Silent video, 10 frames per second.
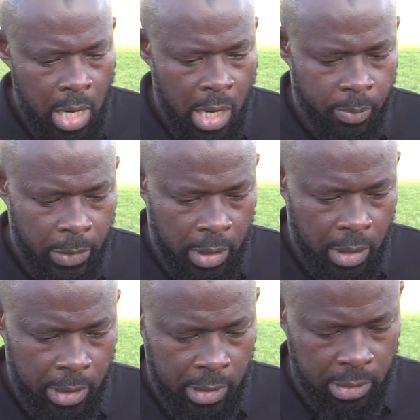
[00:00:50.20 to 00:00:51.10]
I'm
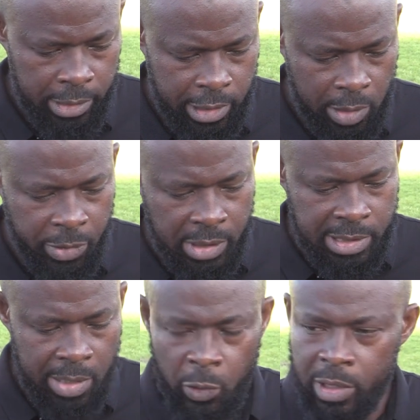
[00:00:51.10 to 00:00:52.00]
uh, a little bit
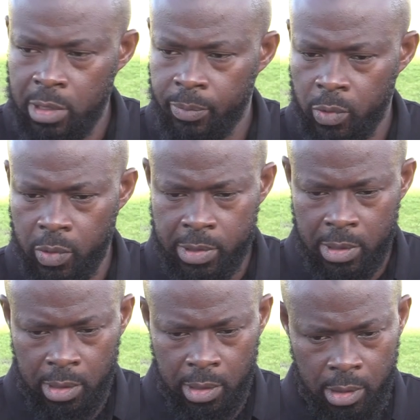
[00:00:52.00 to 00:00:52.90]
disappointed because
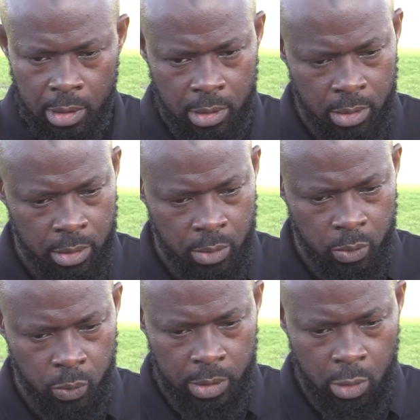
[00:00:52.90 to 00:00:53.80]
uh,
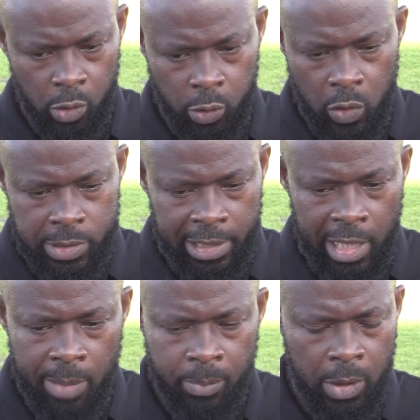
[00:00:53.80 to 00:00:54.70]
we control the
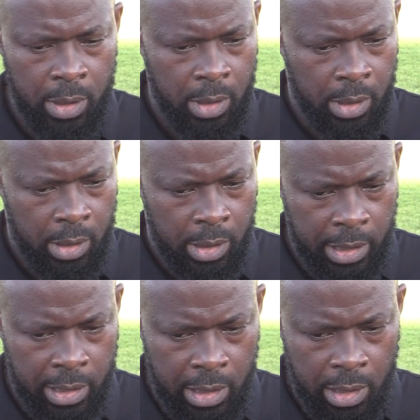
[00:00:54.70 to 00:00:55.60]
game
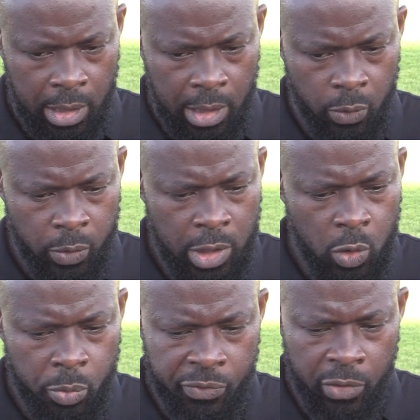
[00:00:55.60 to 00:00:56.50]
and uh, we
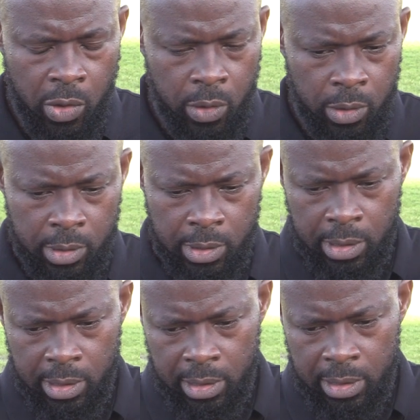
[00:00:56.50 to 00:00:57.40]
knew before
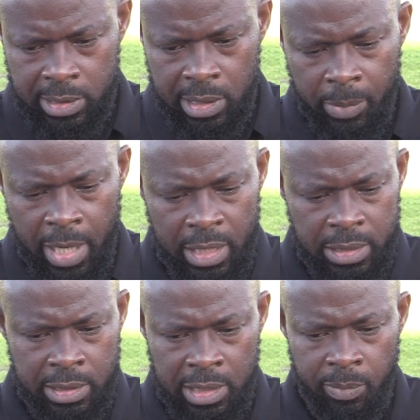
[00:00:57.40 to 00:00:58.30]
uh, Simba,
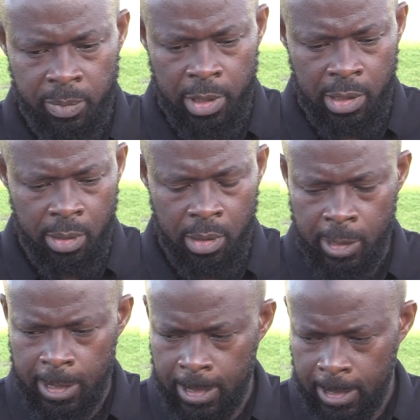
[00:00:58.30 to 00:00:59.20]
it's team uh,
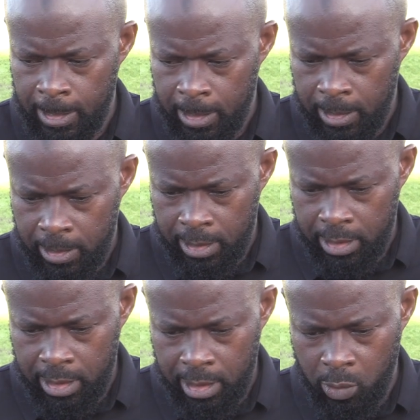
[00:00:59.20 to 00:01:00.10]

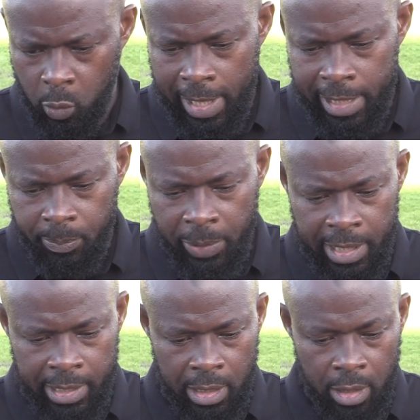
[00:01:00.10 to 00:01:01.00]
uh, who like
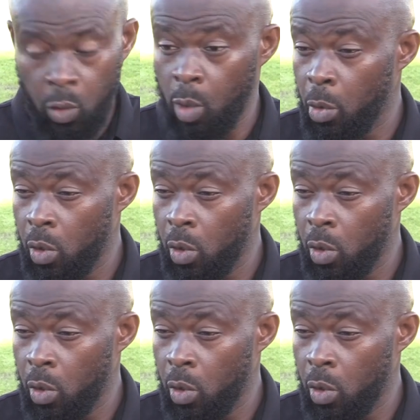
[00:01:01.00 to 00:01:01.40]
play long